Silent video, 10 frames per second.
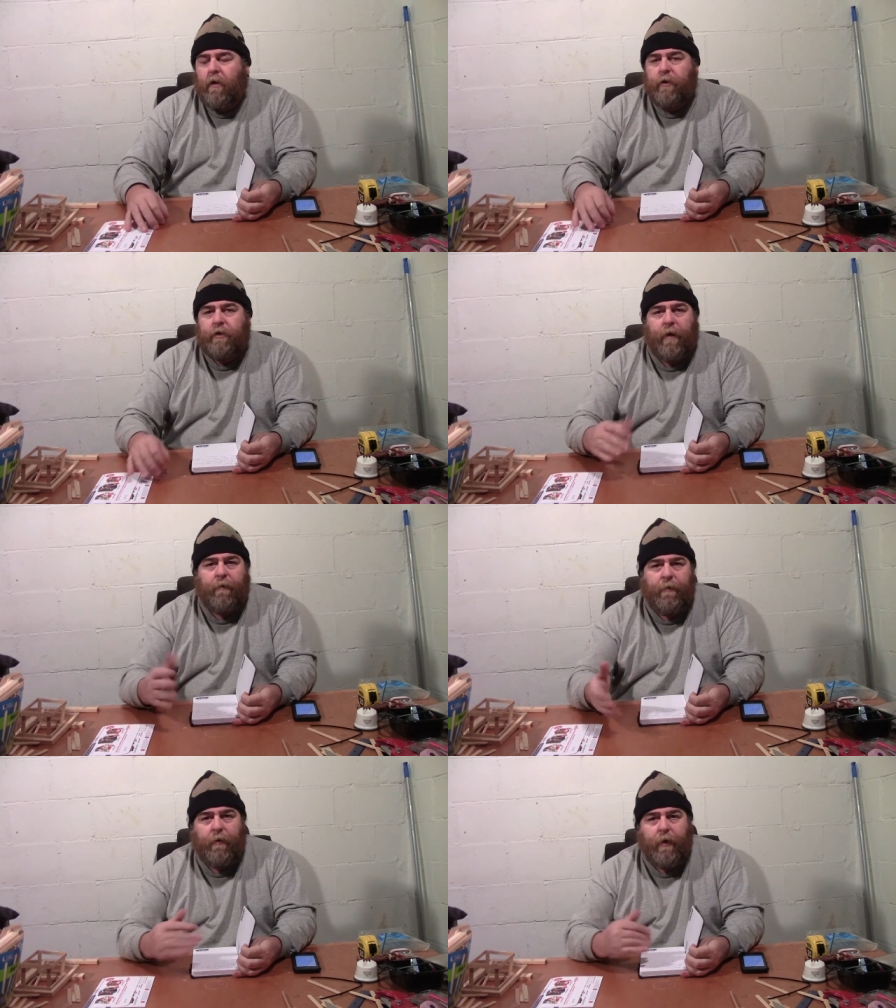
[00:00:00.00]
So I'm
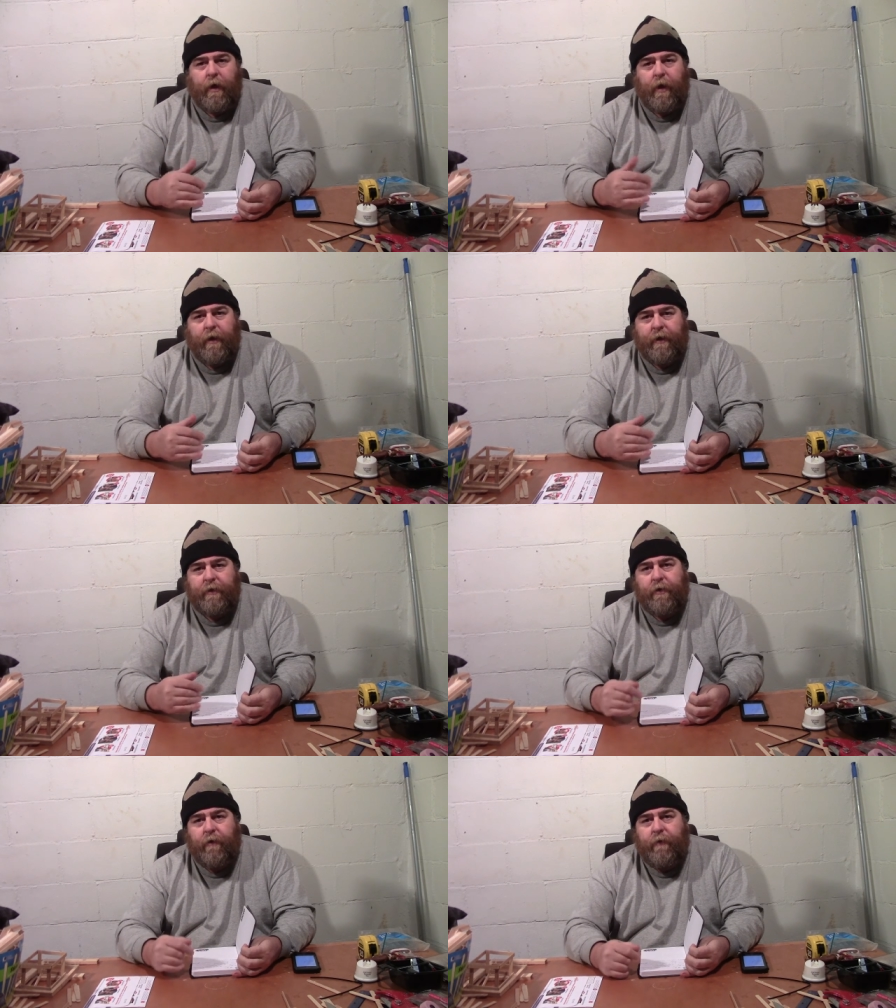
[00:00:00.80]
going to be working on
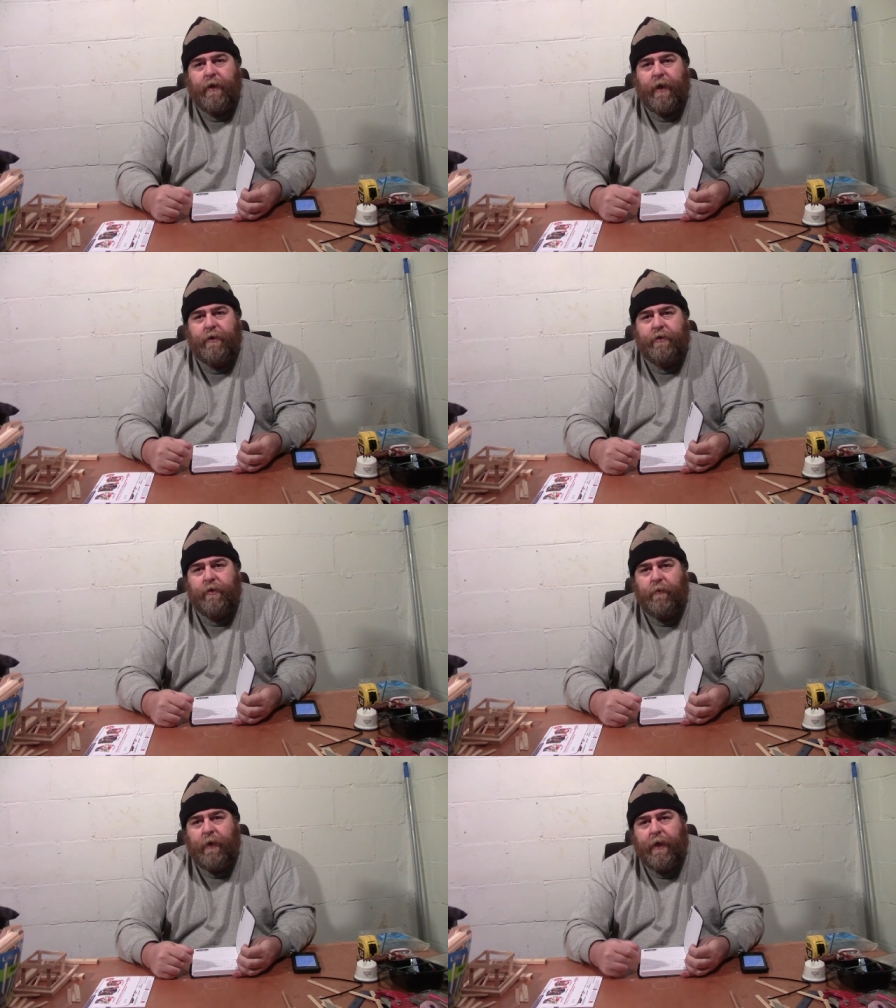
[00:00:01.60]
this over the next
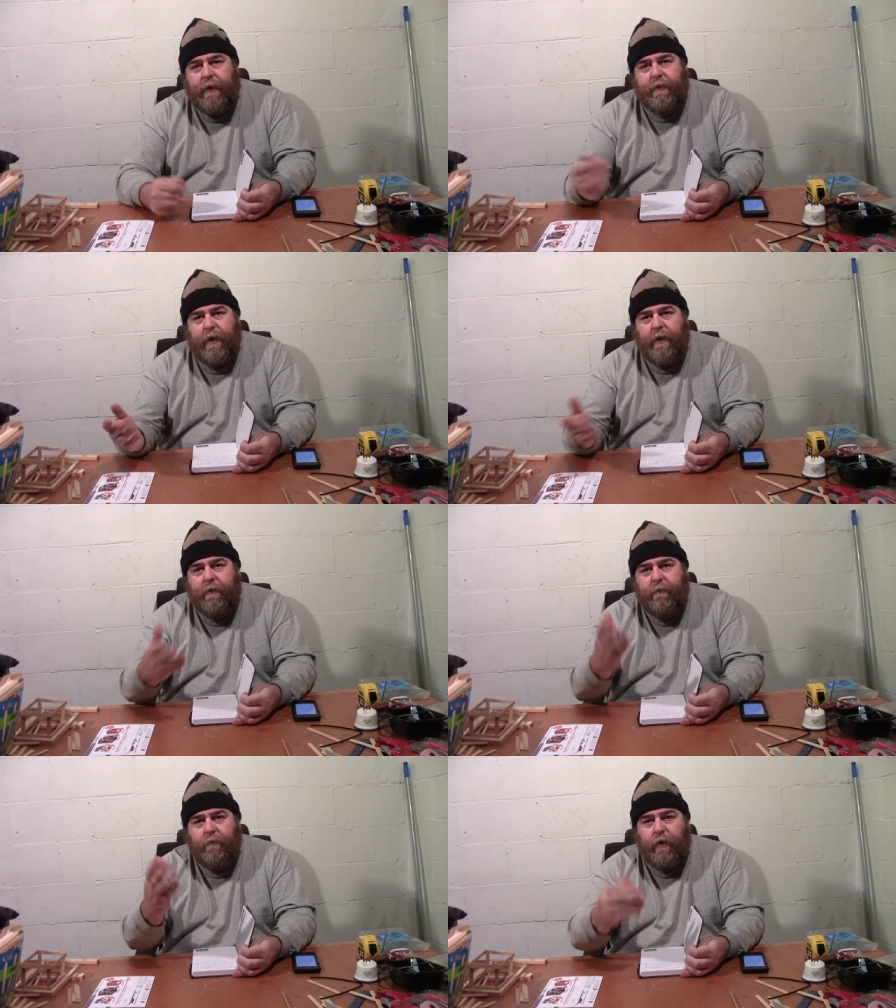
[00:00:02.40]
two weeks,
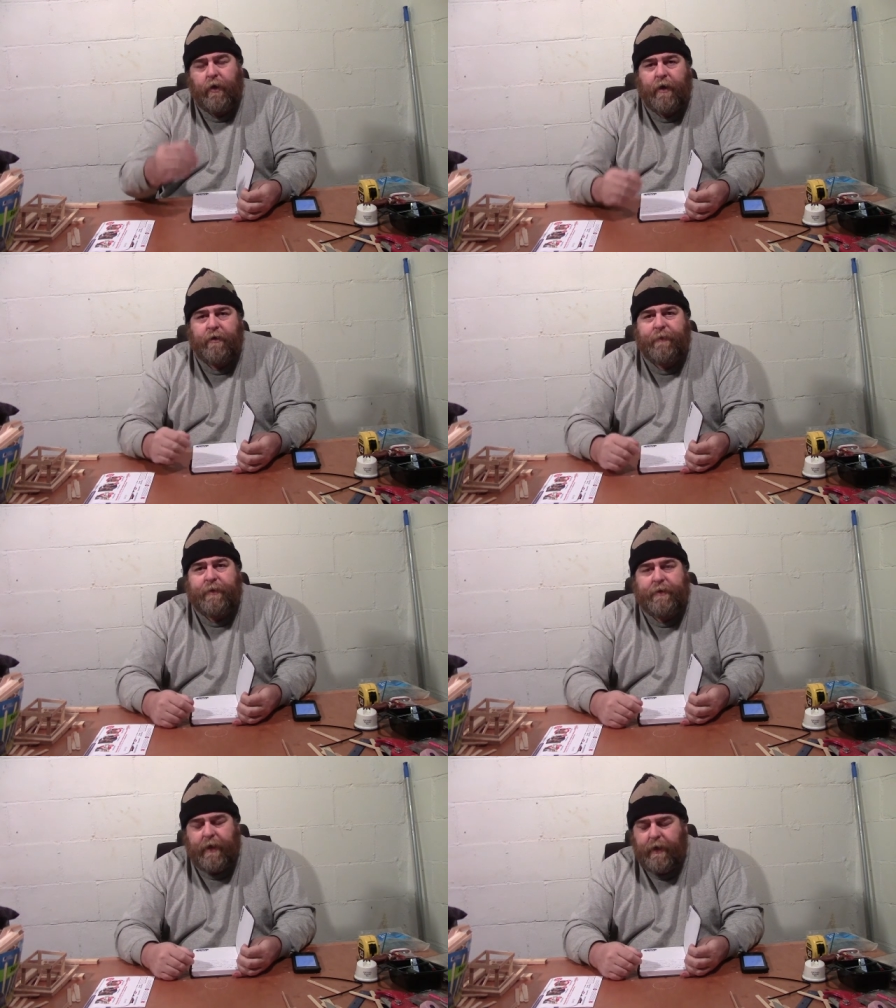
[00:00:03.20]
and you guys will be
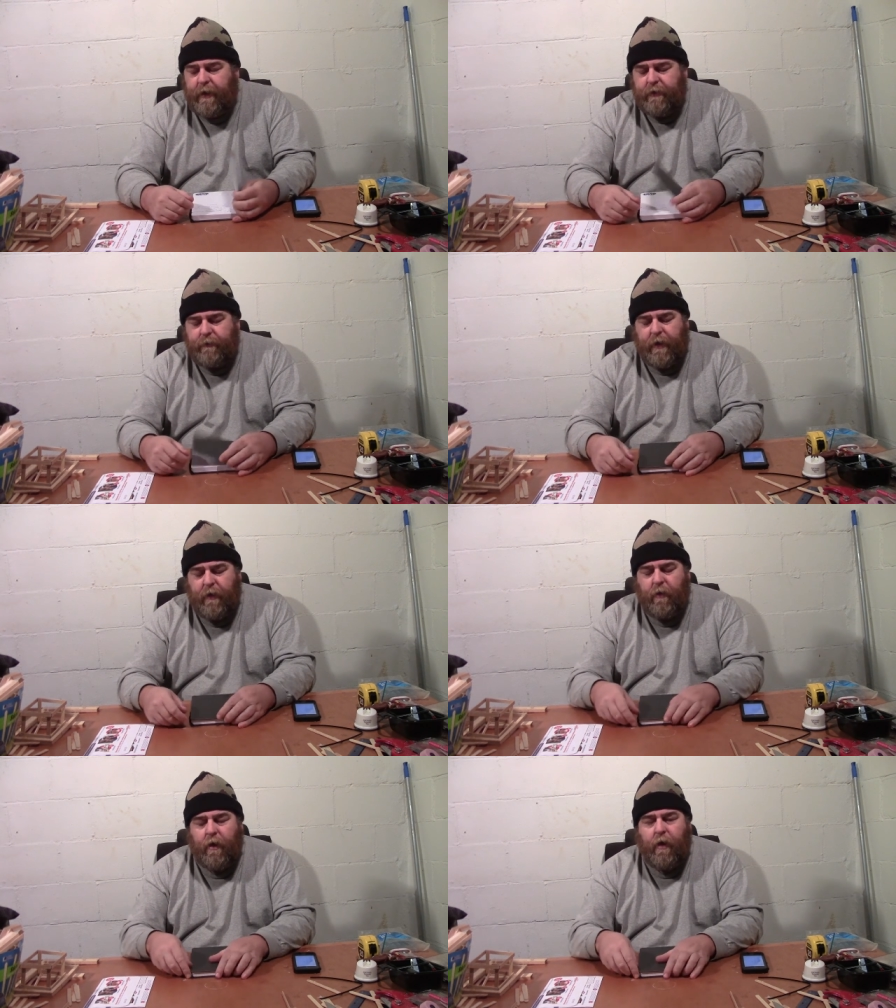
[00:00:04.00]
seeing as we
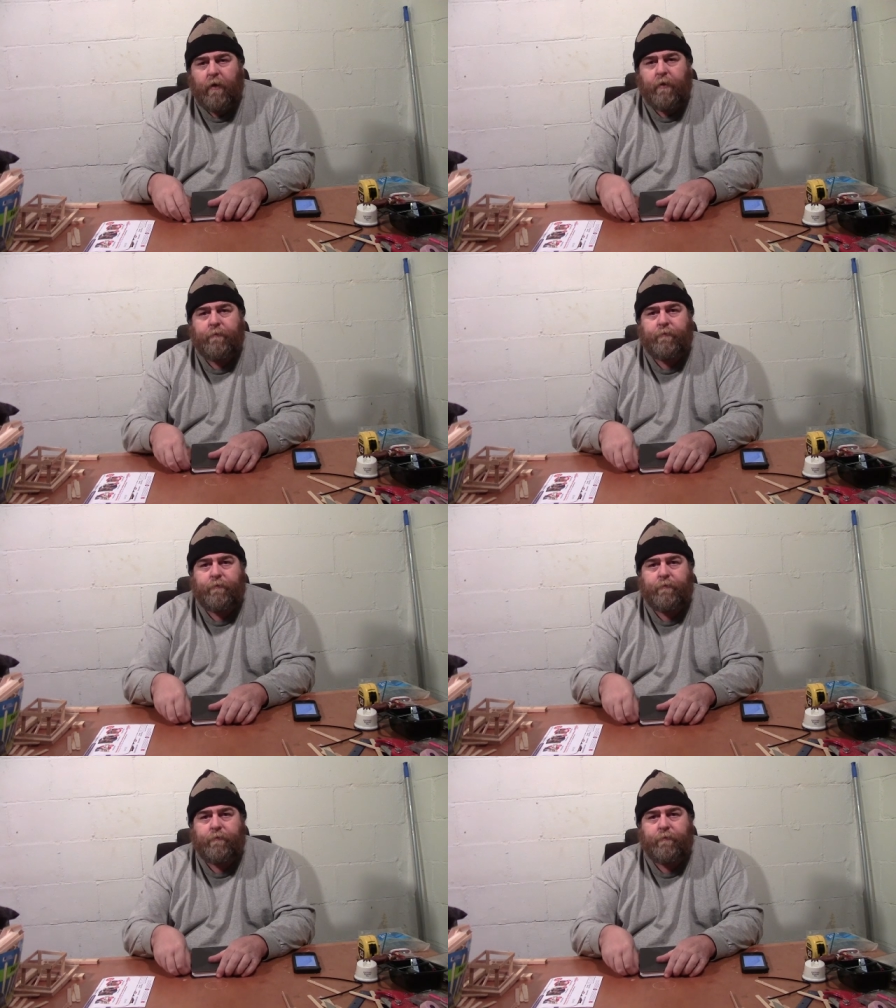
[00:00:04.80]
go along.